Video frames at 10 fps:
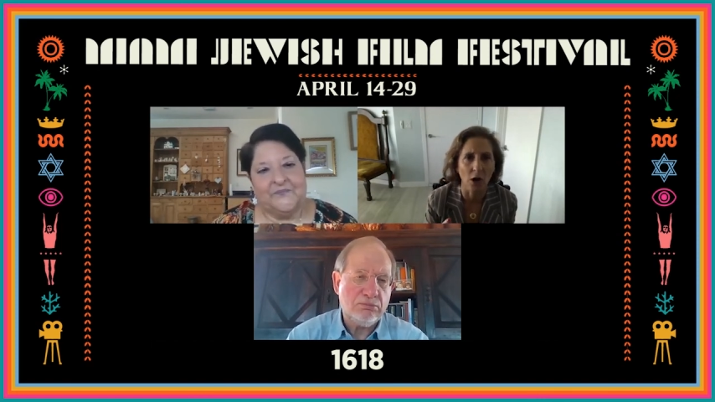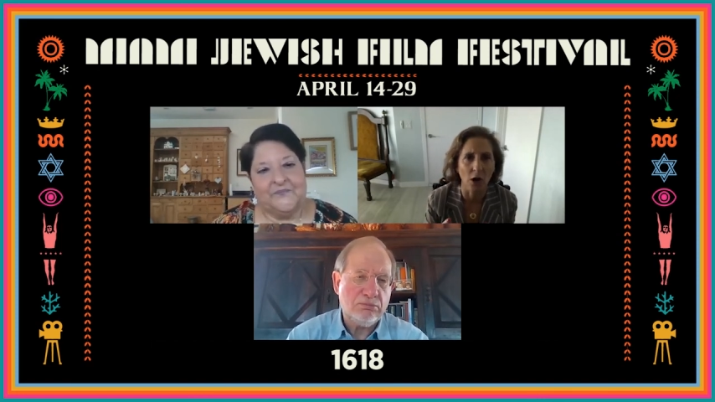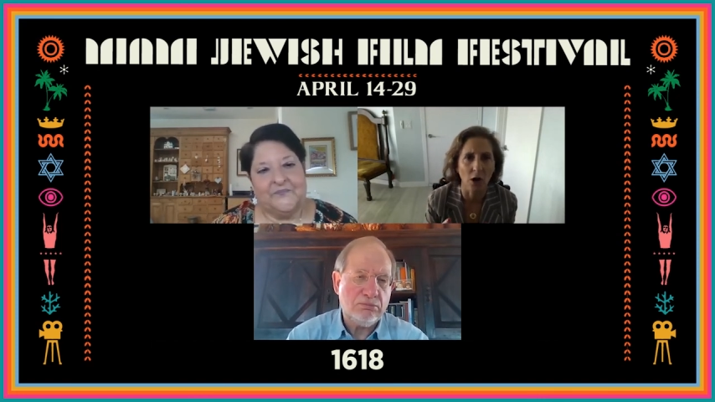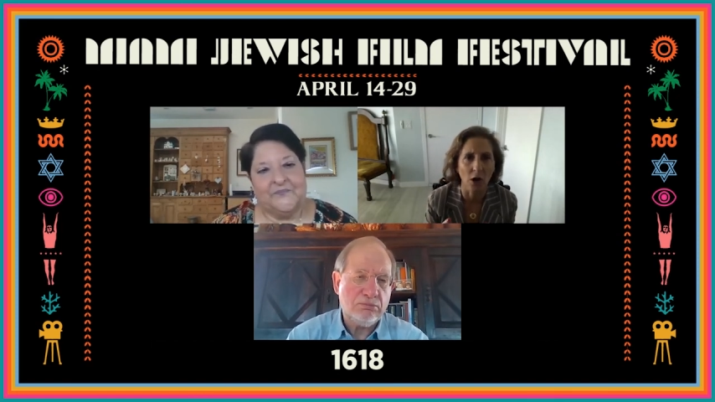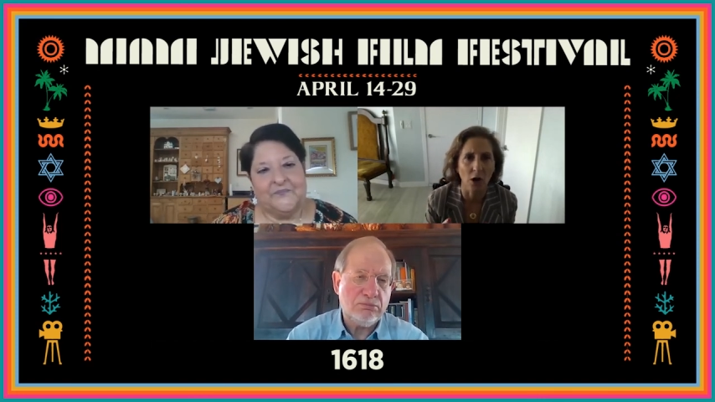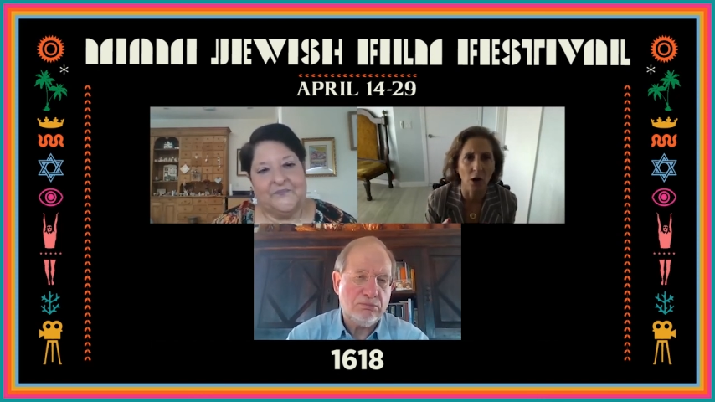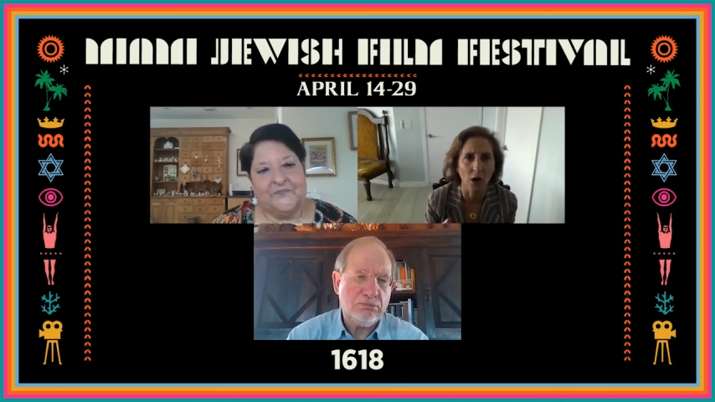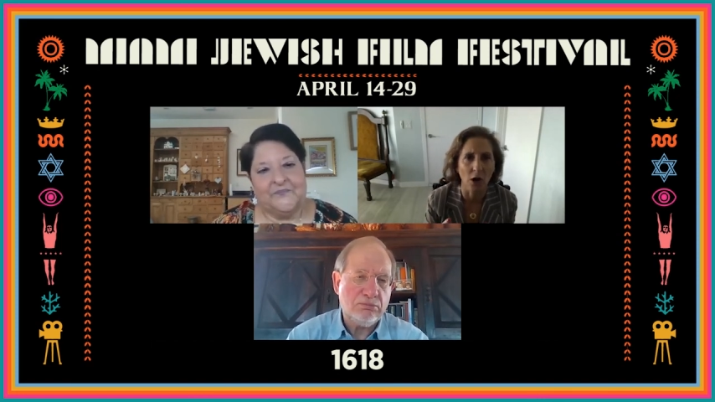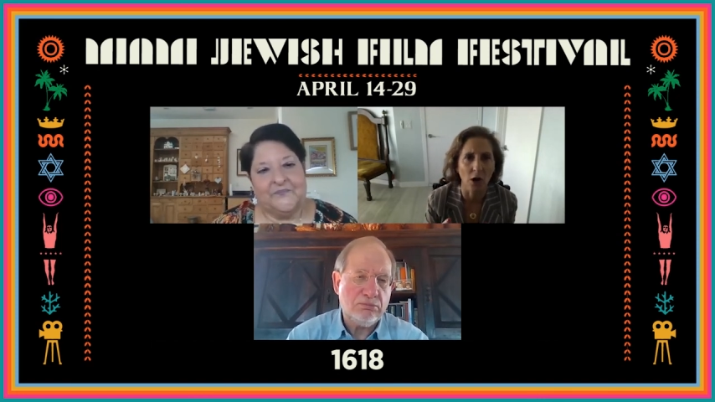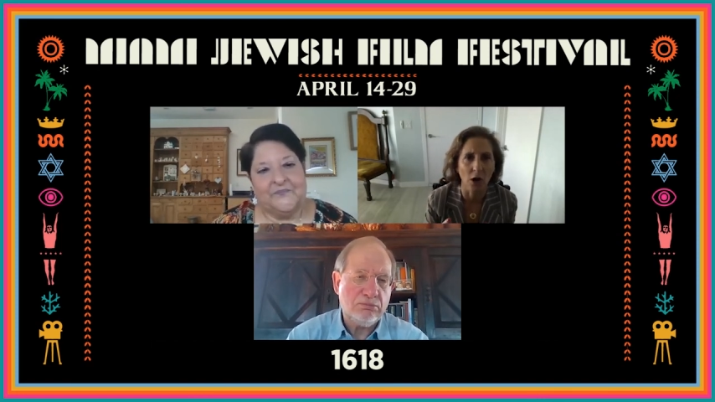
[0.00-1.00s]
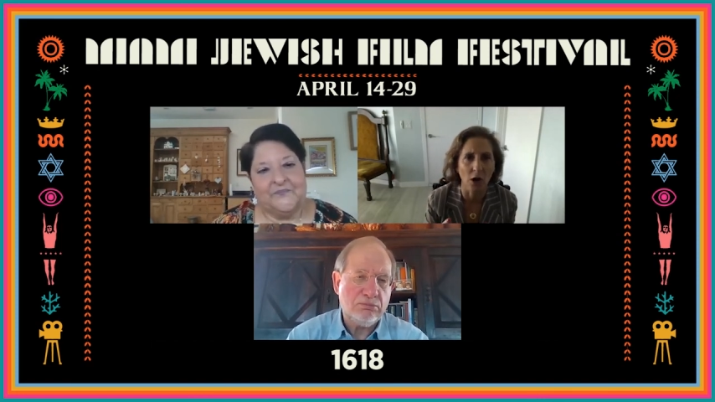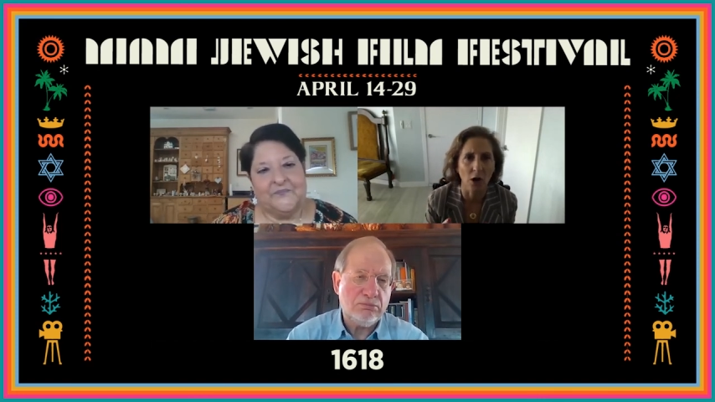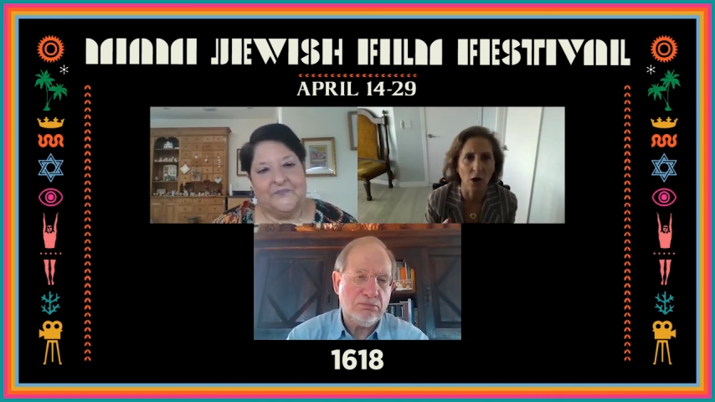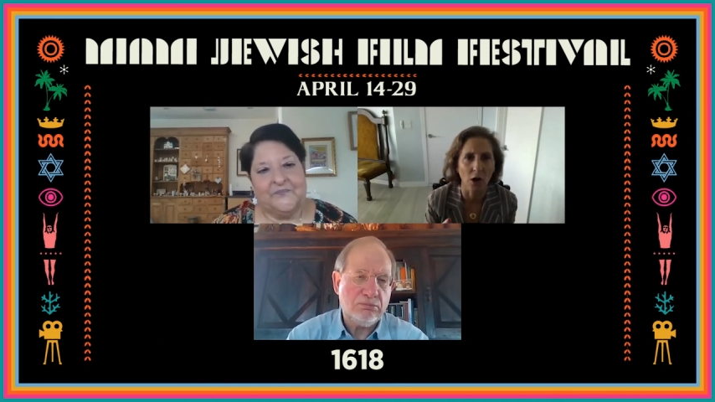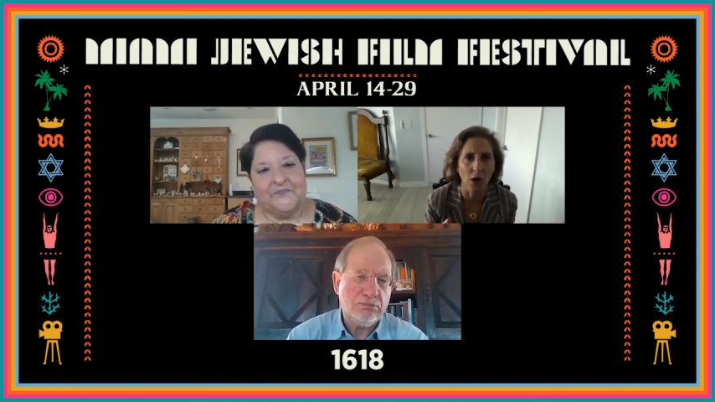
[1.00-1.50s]

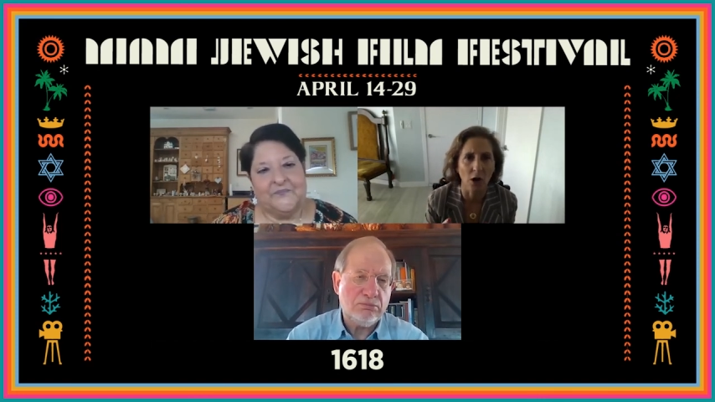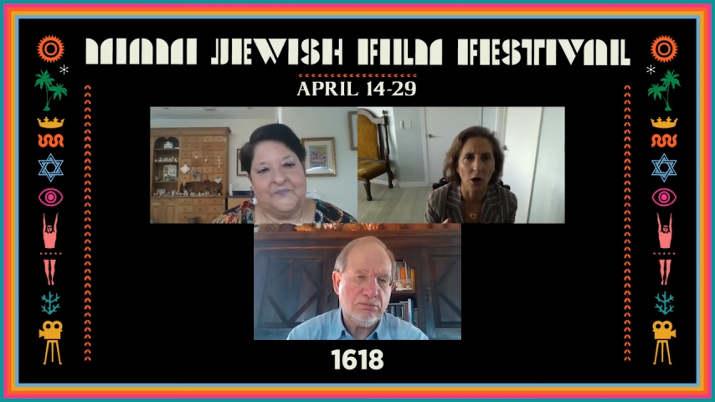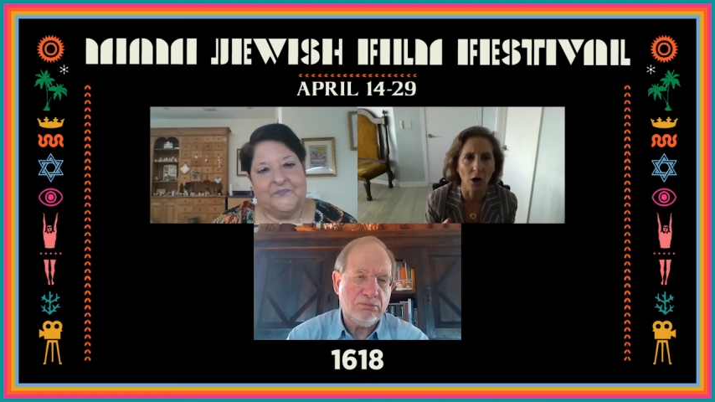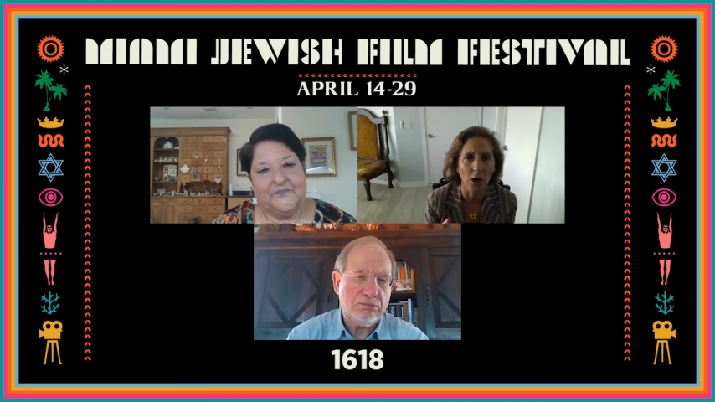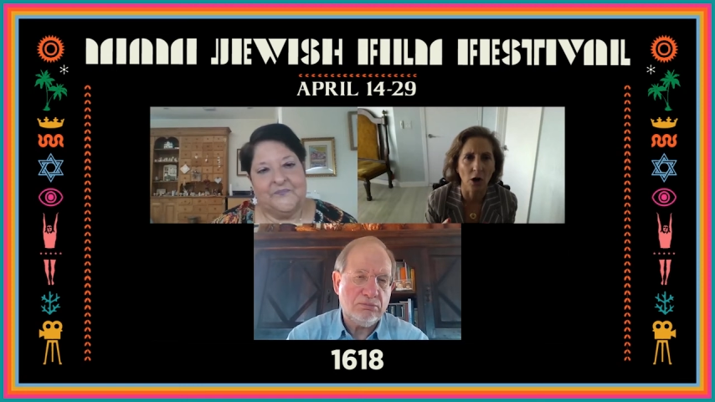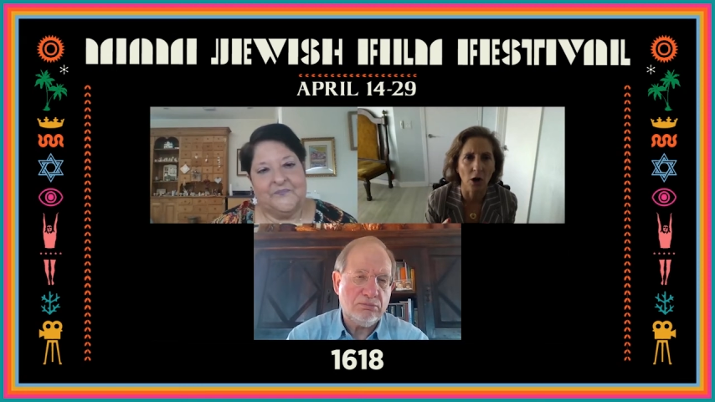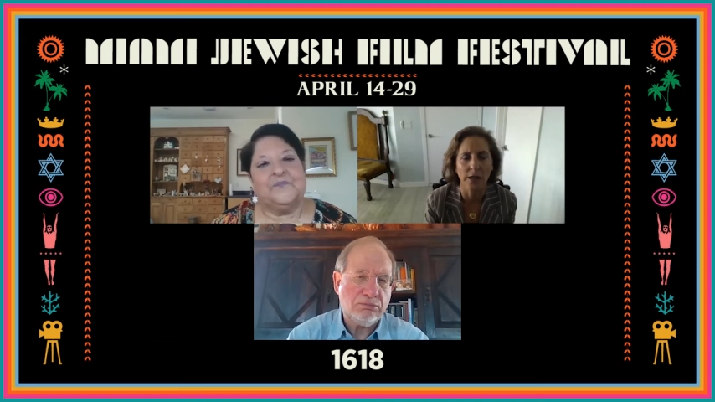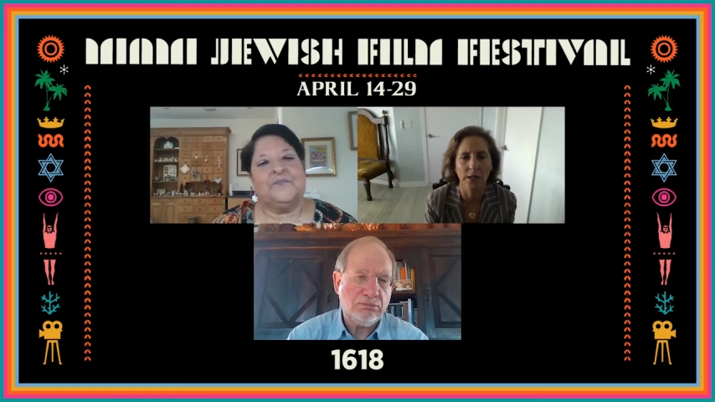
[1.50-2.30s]
[no speech]